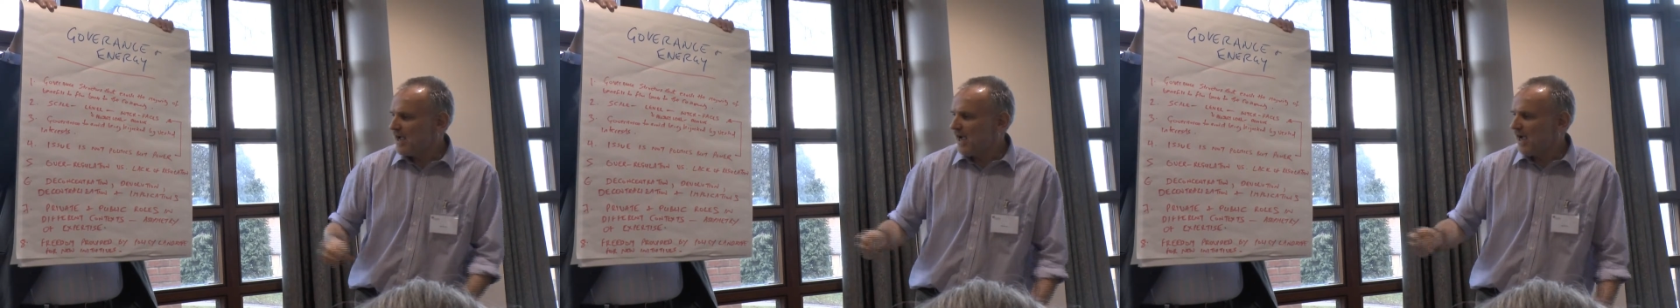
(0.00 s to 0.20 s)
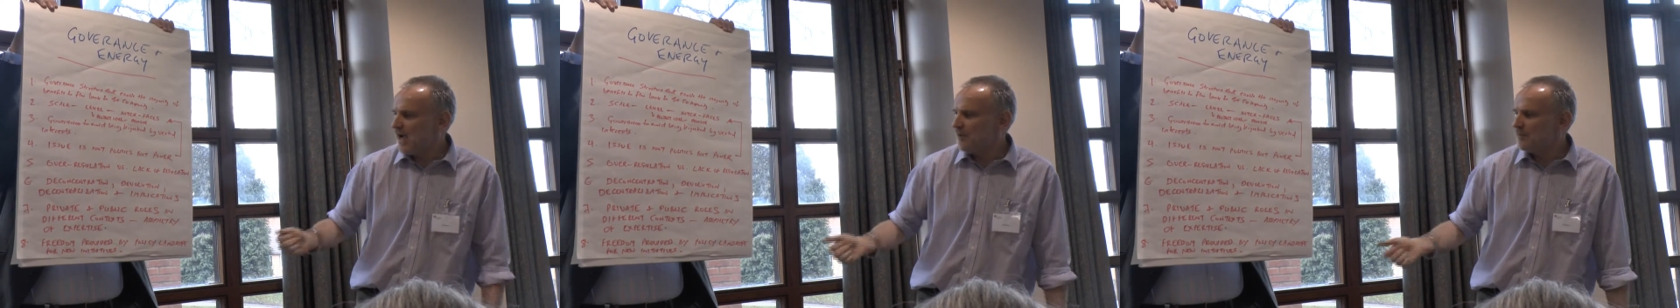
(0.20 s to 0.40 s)

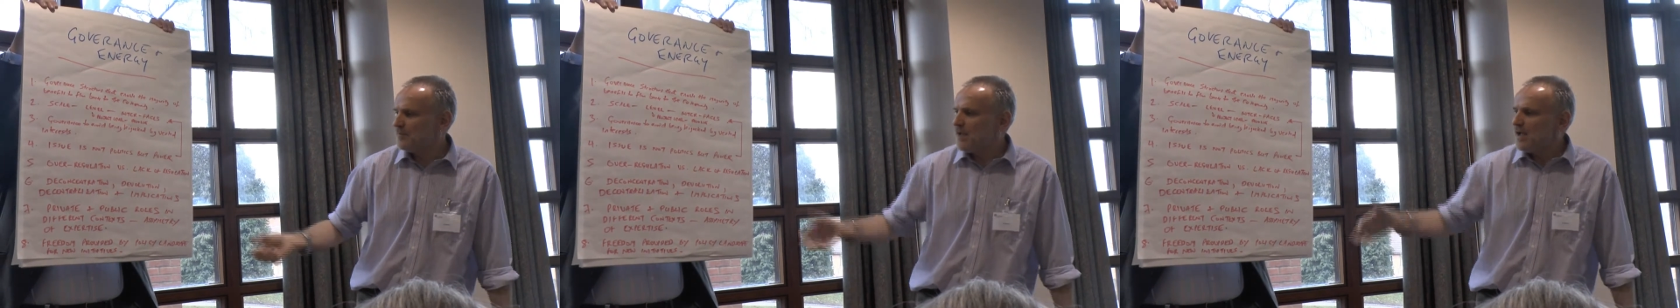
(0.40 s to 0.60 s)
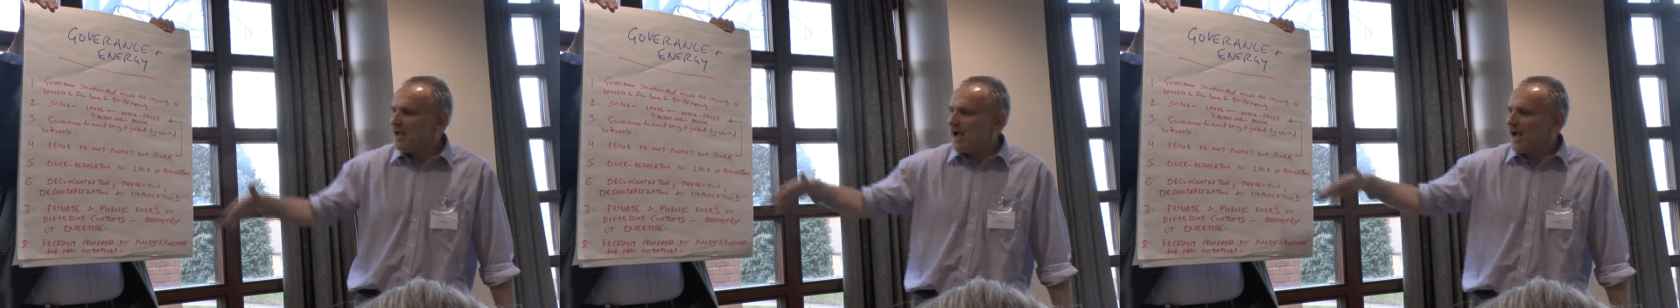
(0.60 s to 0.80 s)

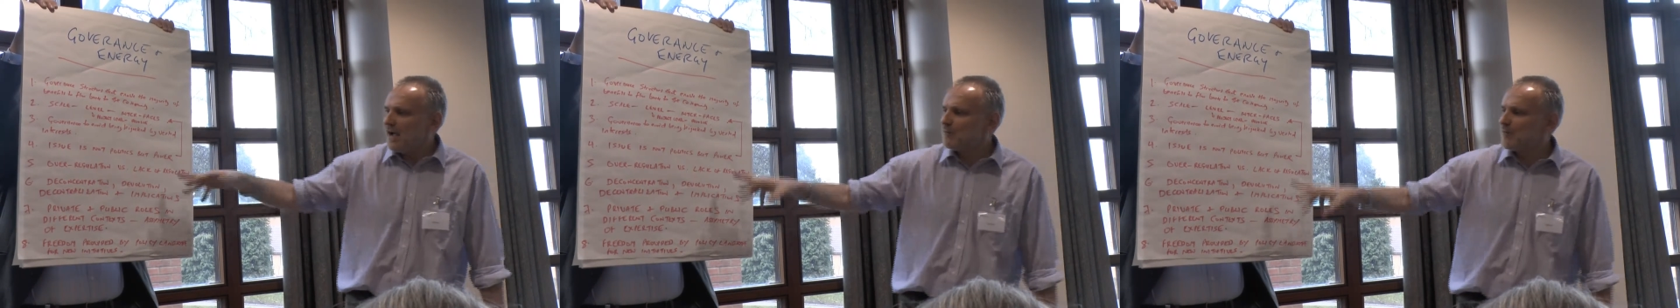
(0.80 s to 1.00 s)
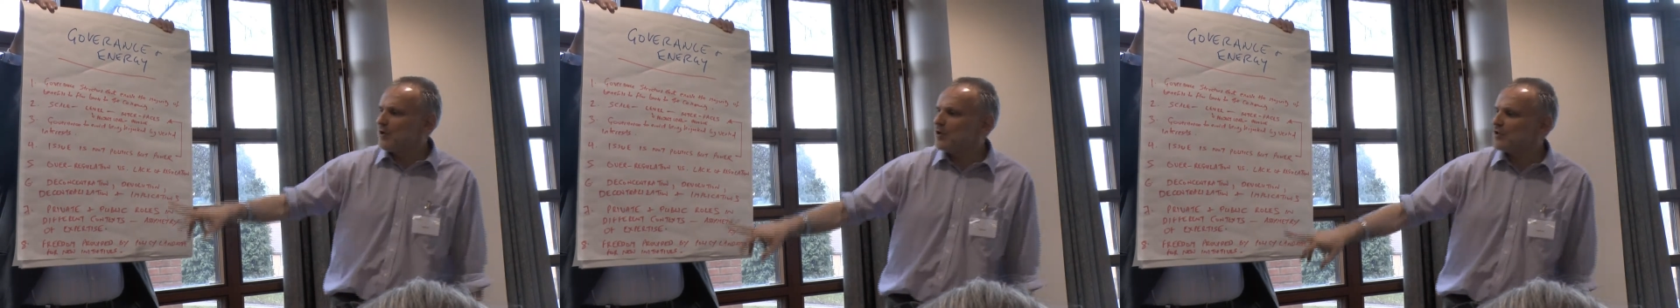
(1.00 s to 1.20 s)

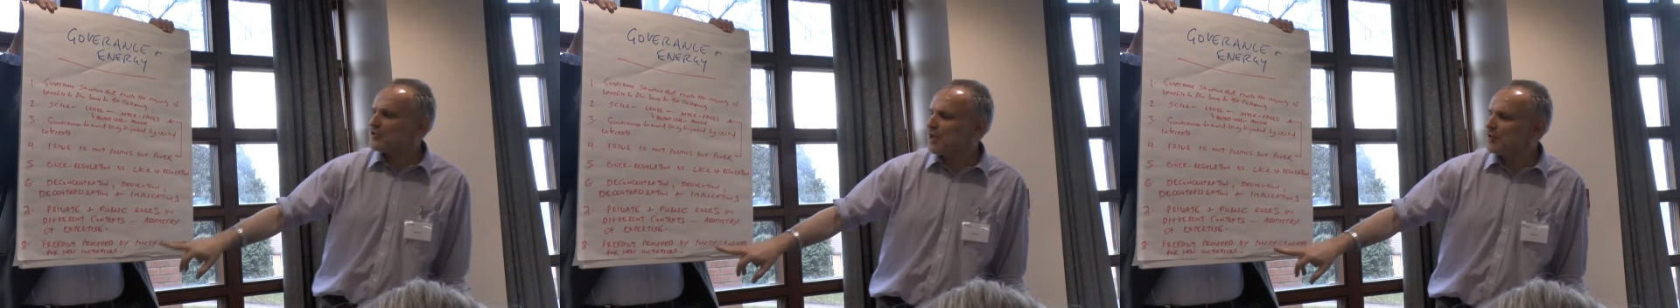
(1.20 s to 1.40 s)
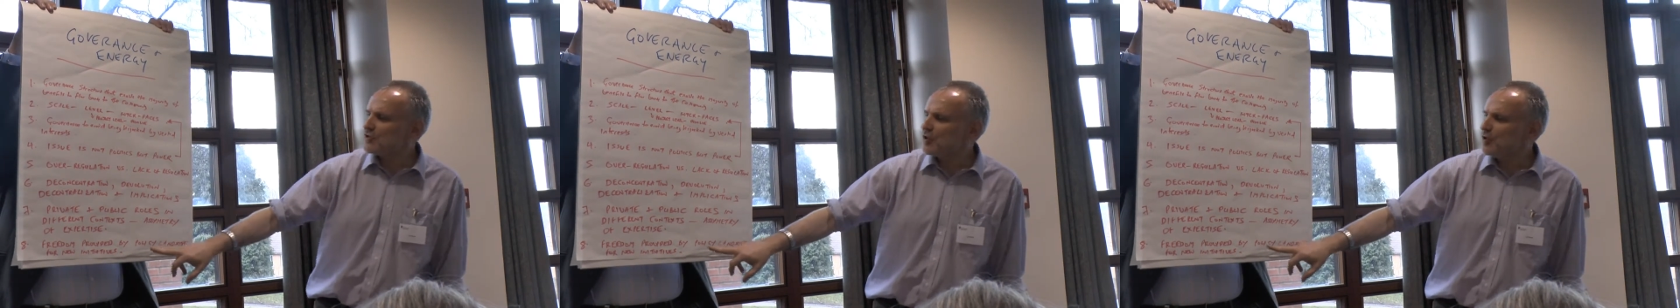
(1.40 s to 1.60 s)
And we
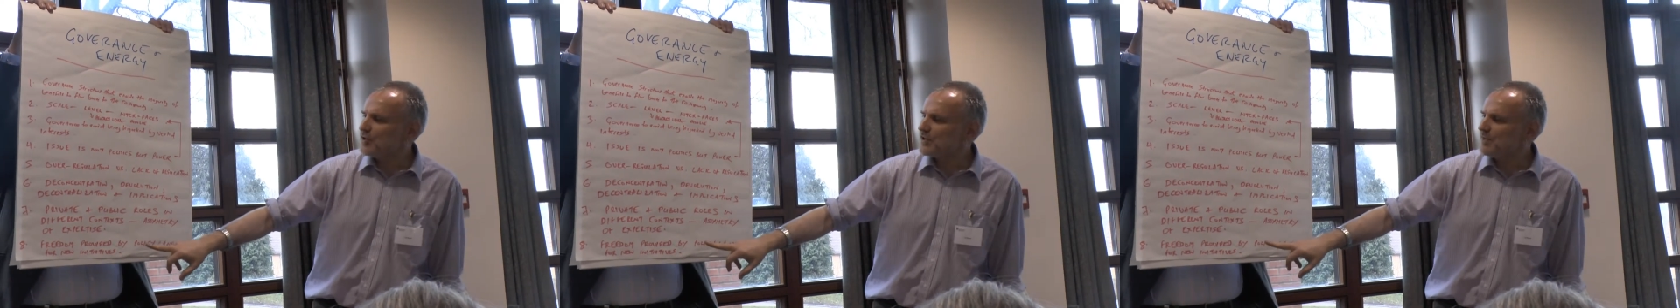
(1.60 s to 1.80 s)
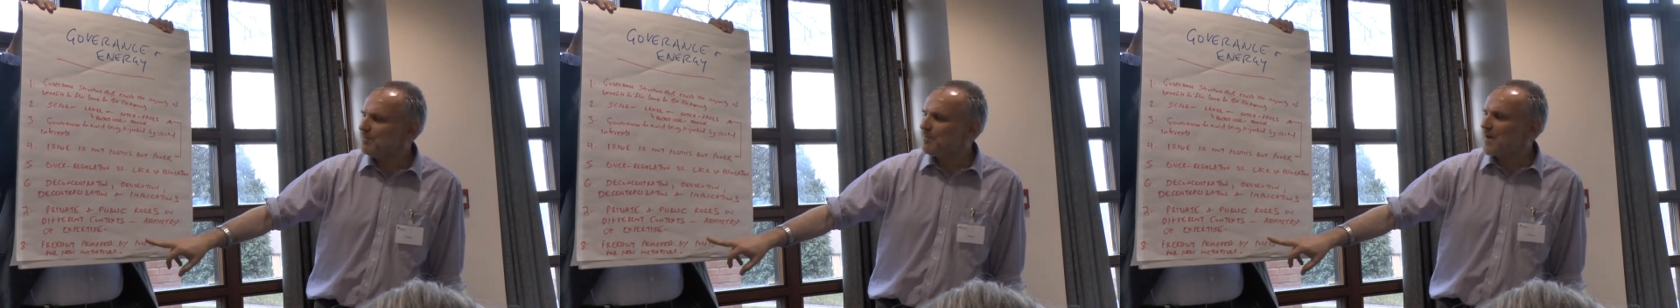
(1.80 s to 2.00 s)
also
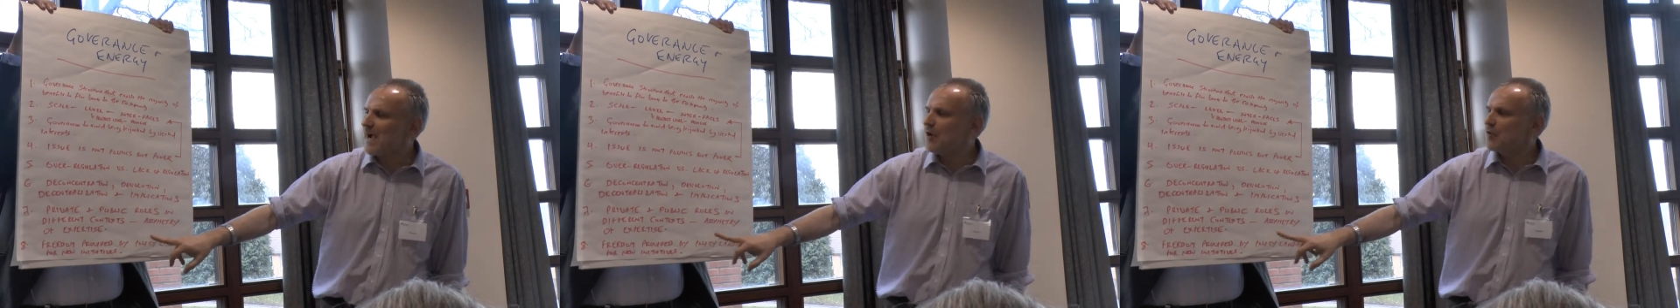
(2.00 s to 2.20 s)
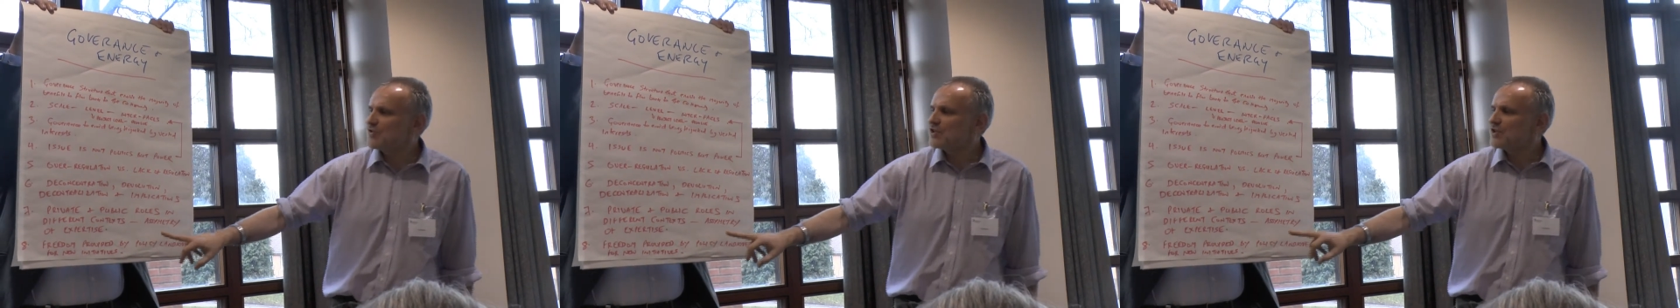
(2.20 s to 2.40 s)
talked
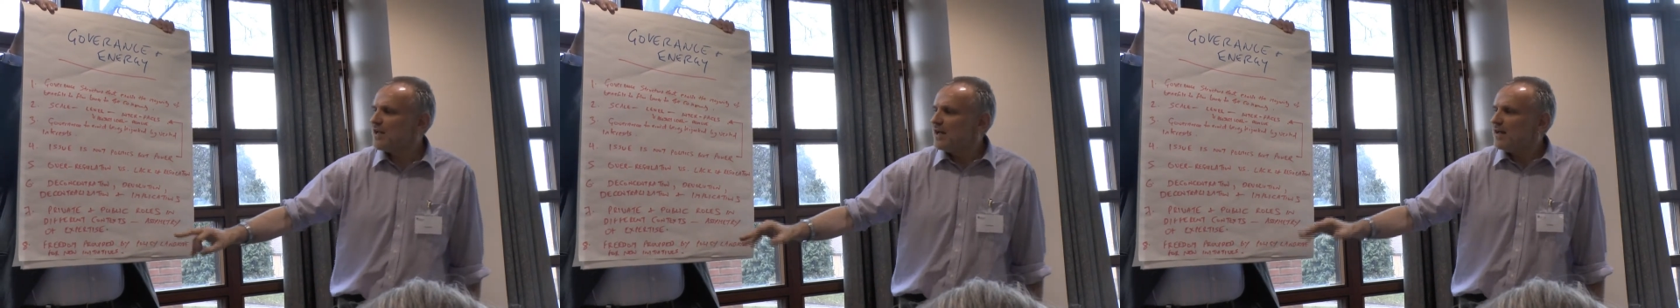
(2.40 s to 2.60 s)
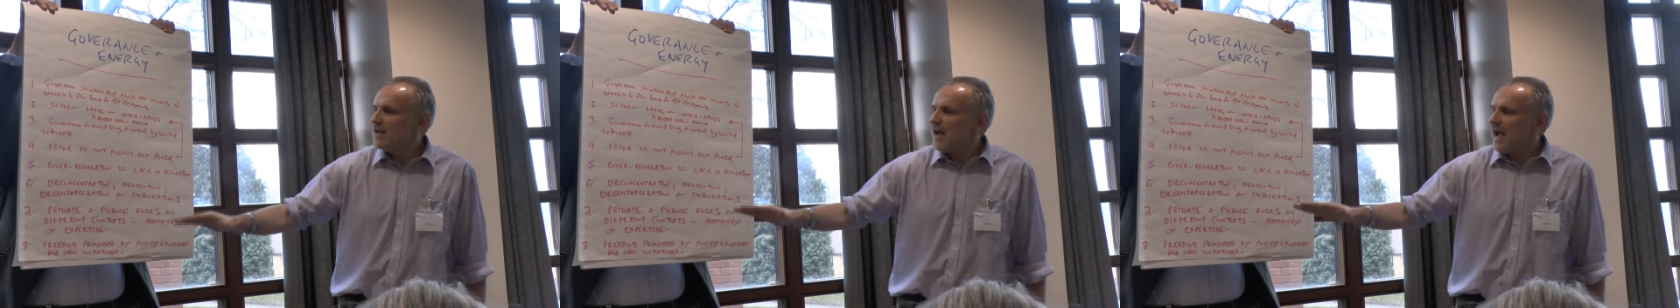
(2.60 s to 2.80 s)
about
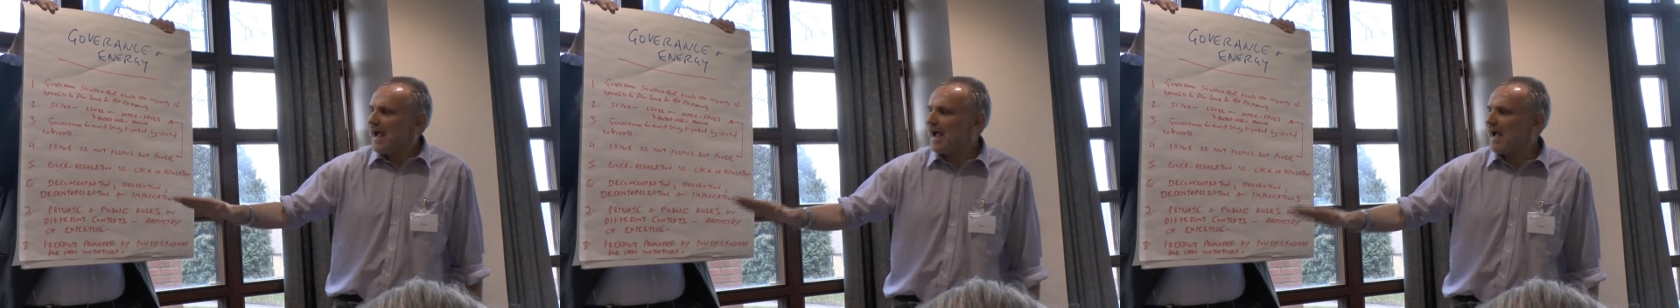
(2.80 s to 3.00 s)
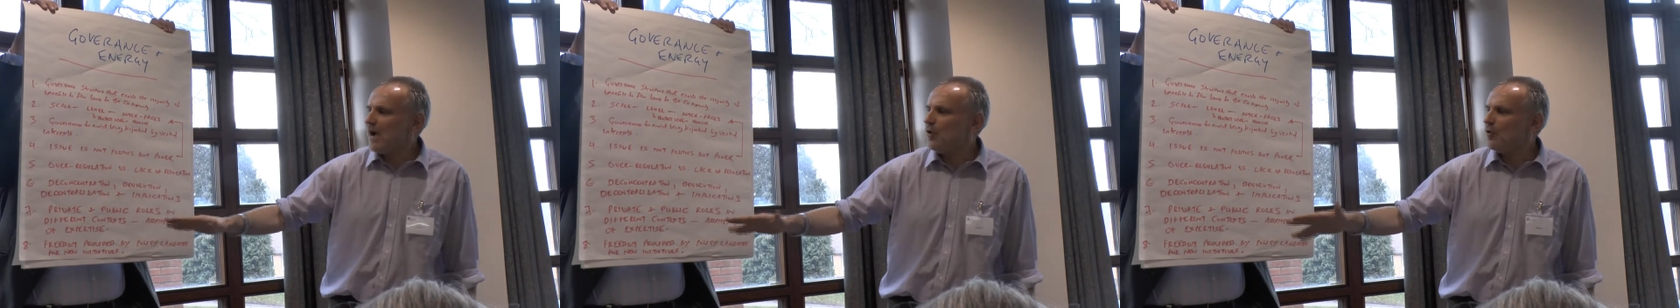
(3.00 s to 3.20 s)

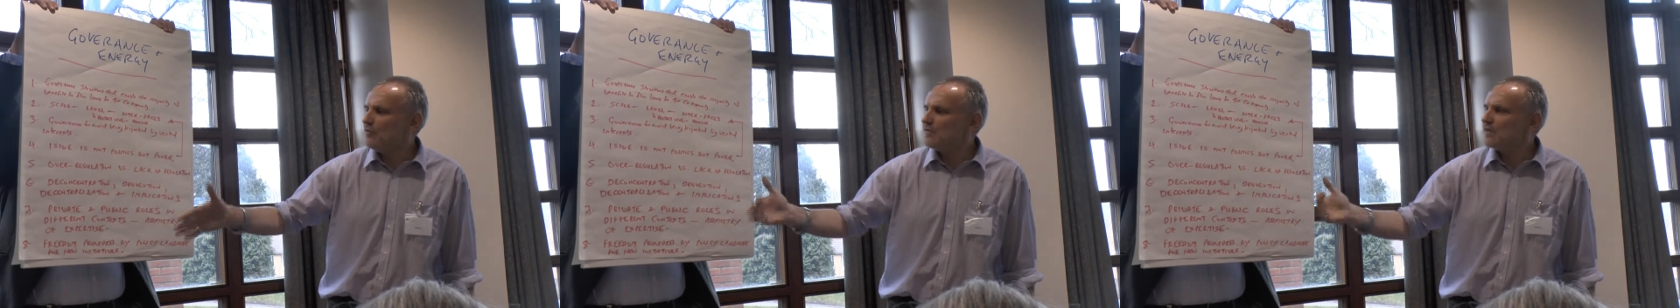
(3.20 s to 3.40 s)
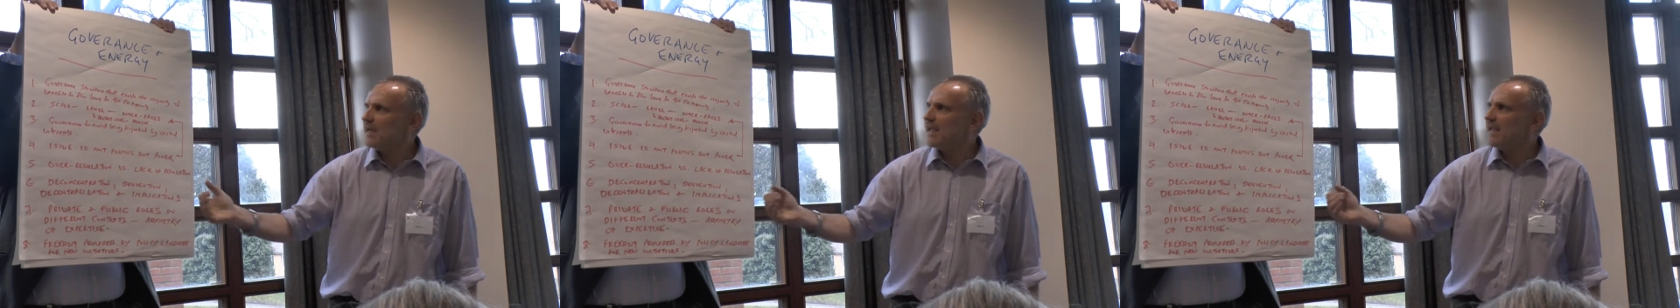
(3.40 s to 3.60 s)

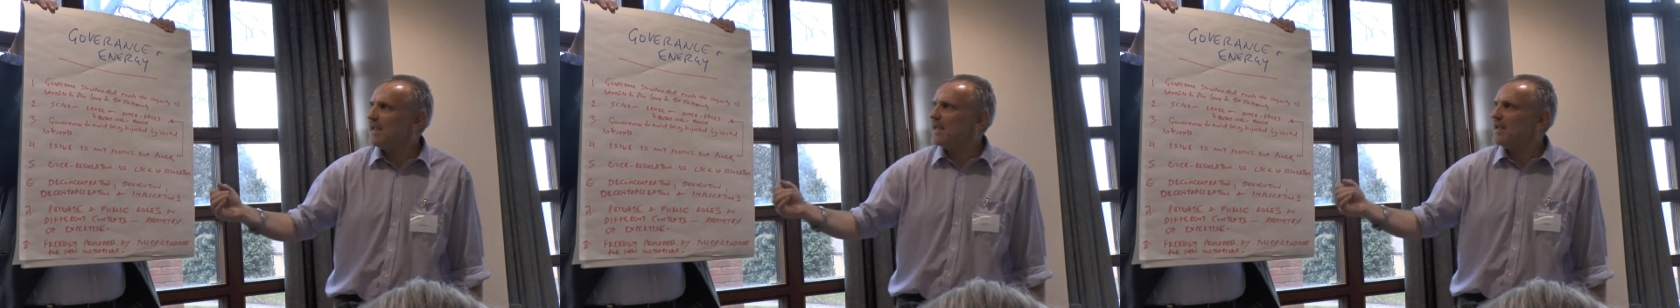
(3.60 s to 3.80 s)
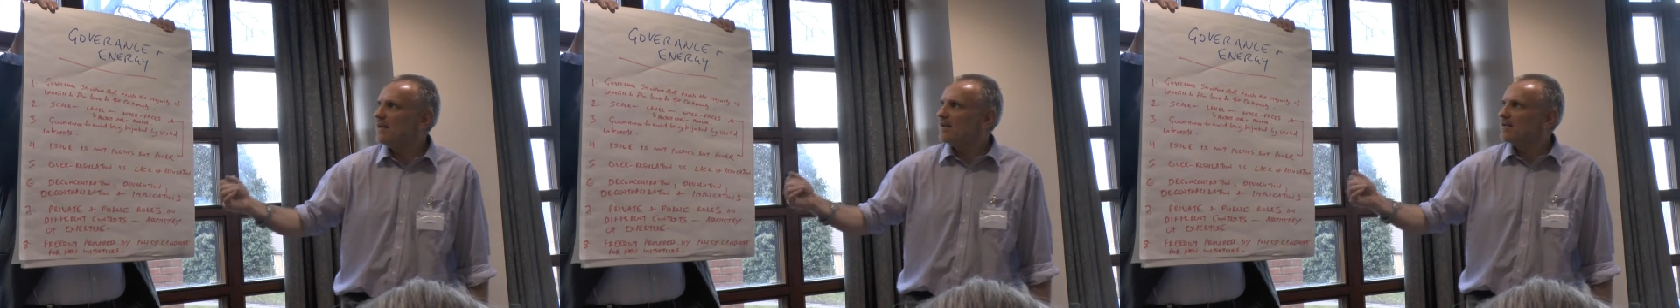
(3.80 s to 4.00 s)
how
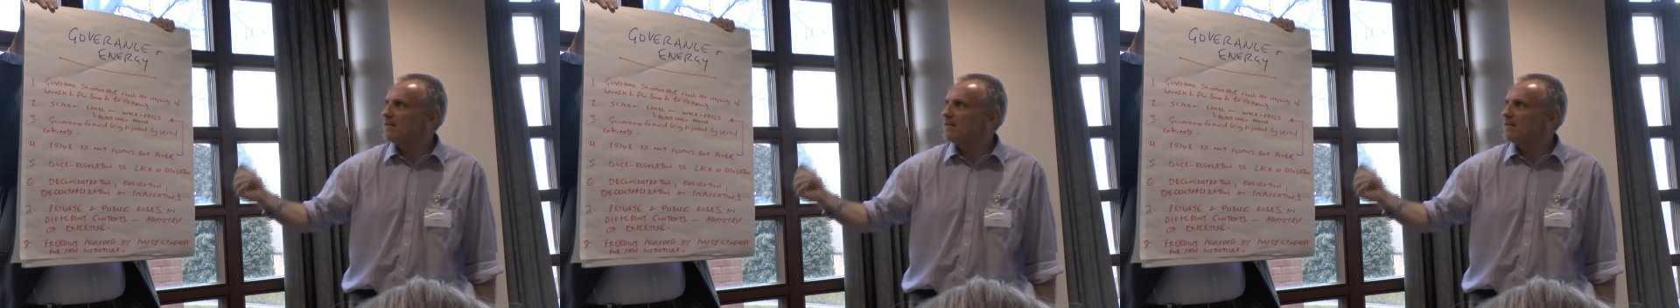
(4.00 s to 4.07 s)
the